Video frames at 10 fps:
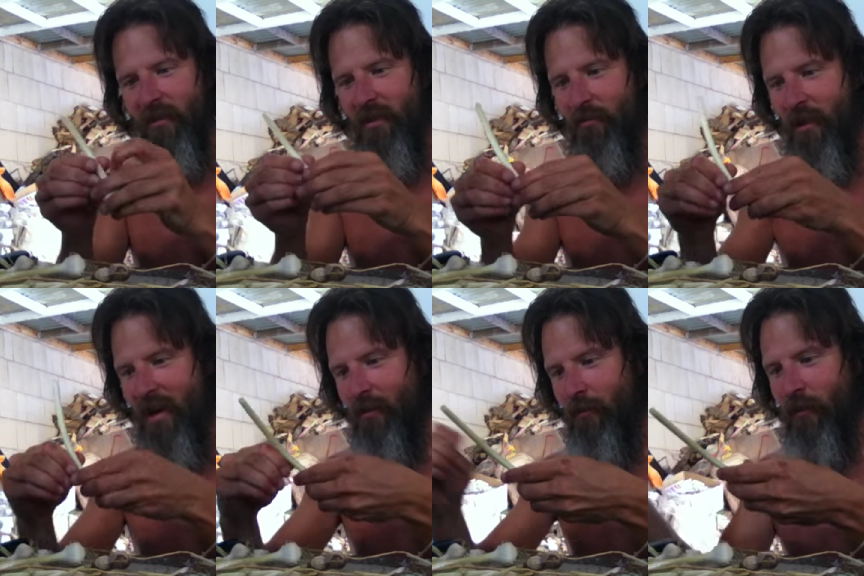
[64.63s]
It doesn't
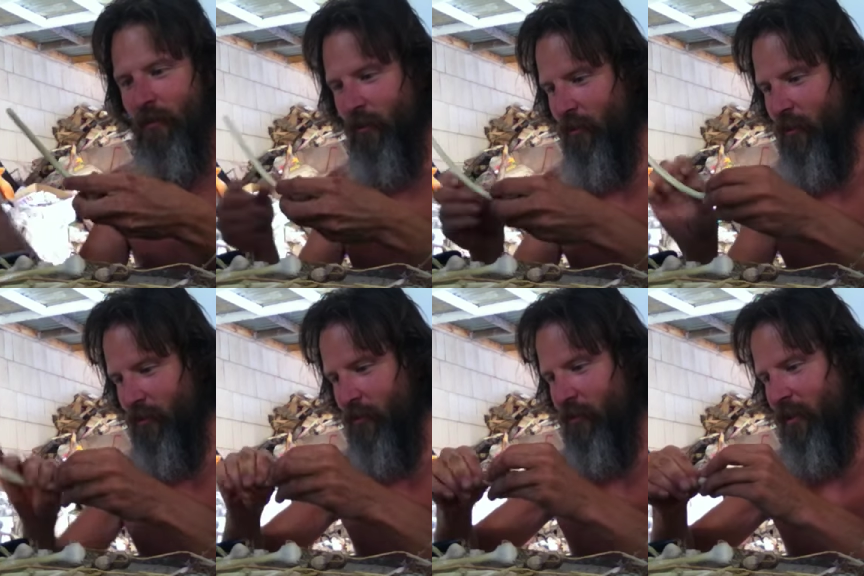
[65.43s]
matter if it's the
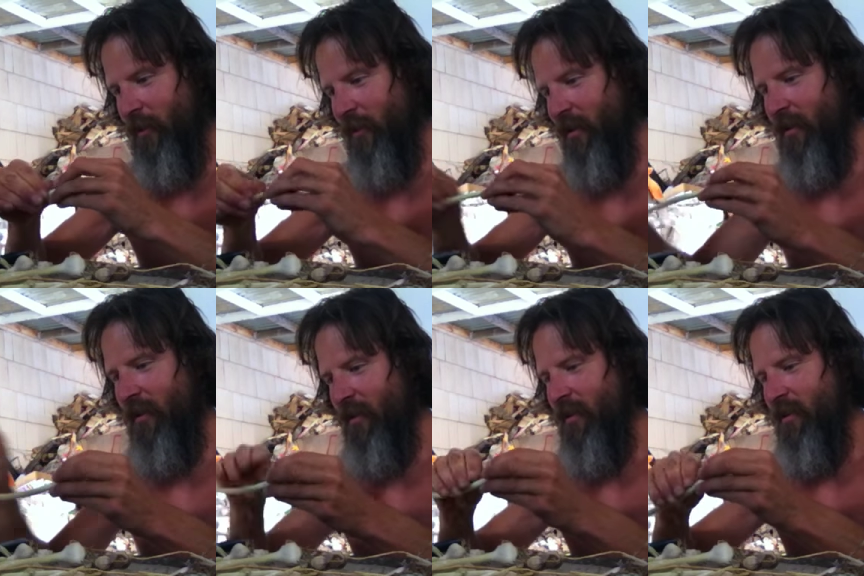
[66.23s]
critters.
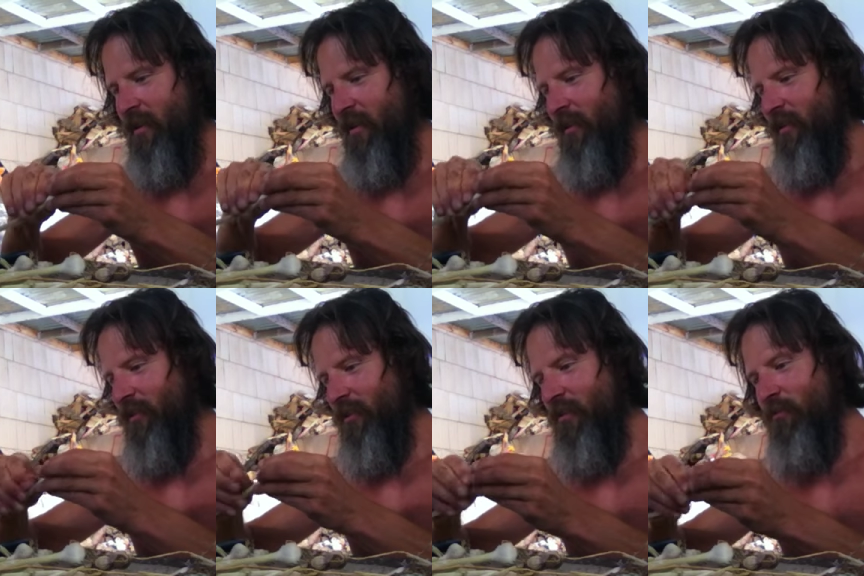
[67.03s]

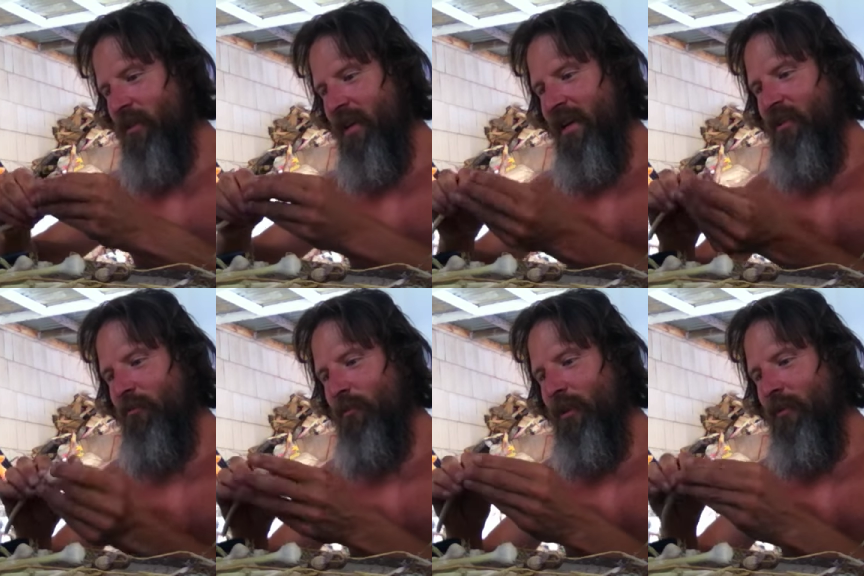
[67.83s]
Someone got
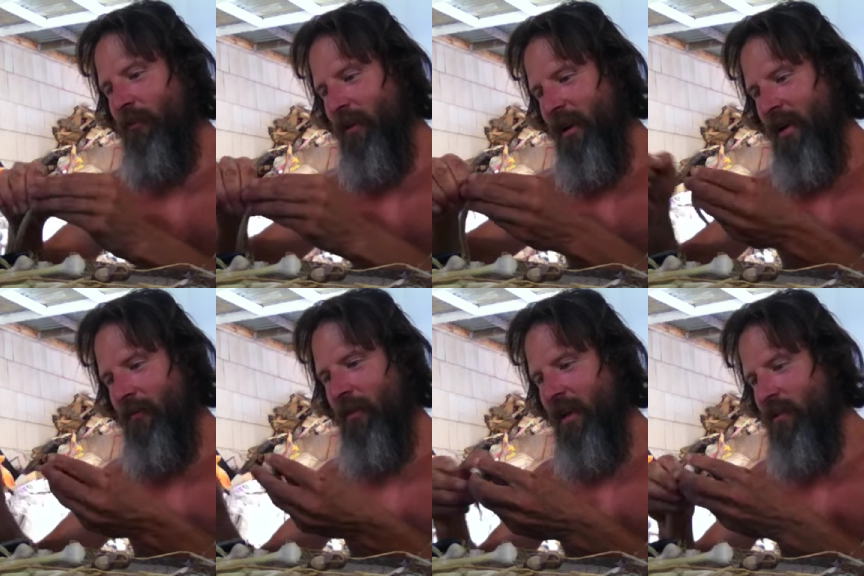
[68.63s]
some benefit out
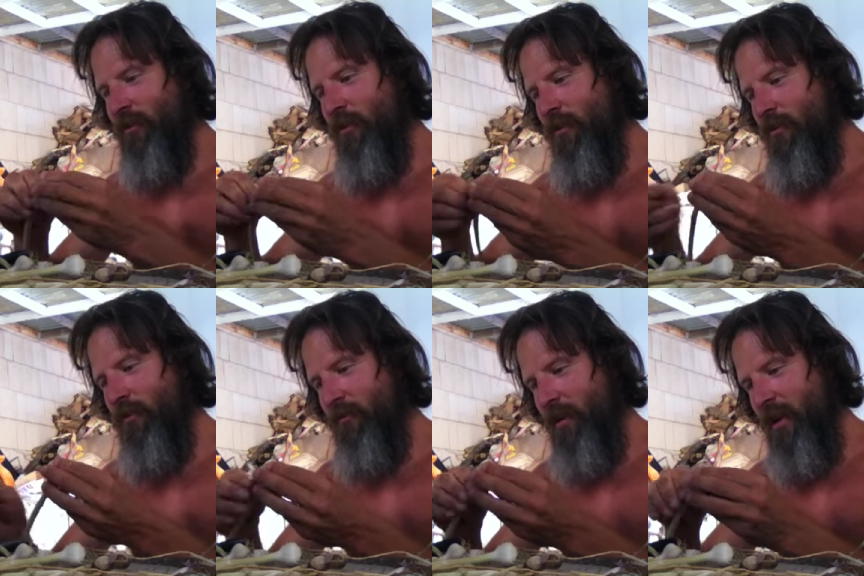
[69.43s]
of it. That's all
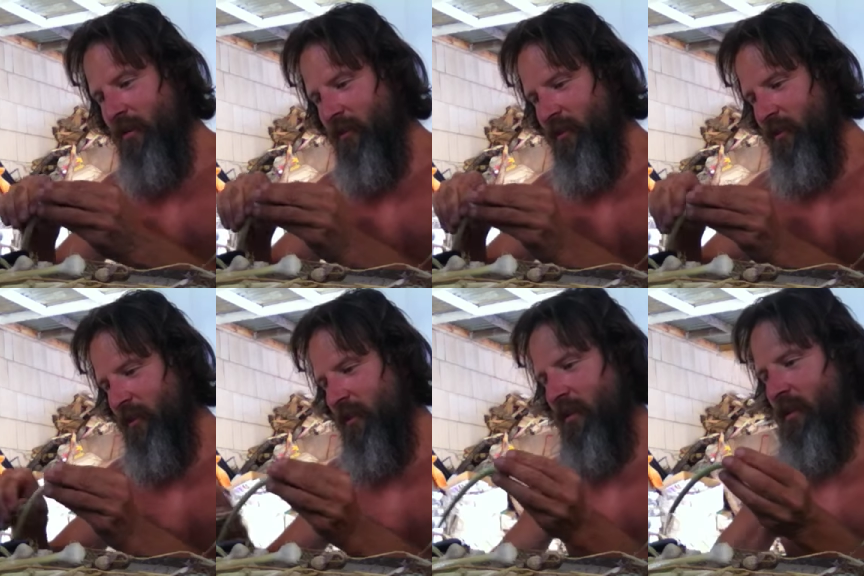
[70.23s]
that matters,
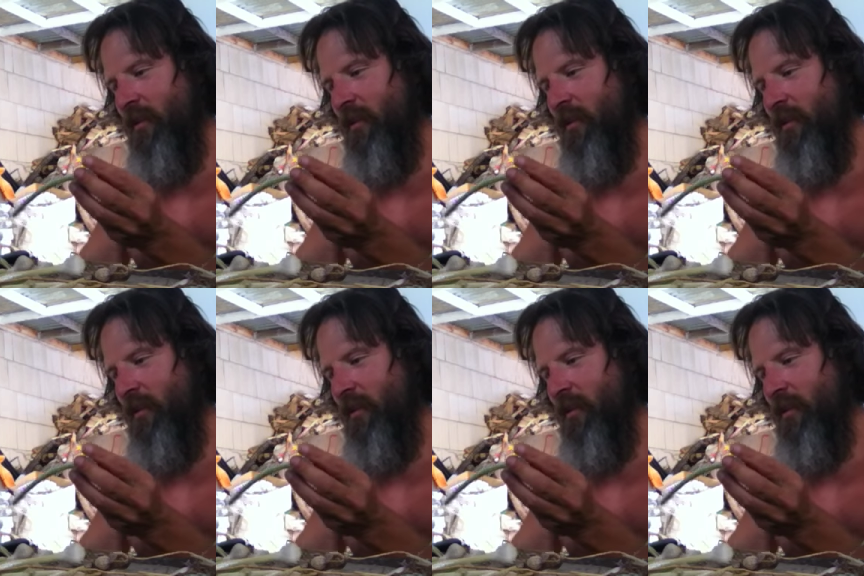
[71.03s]
see.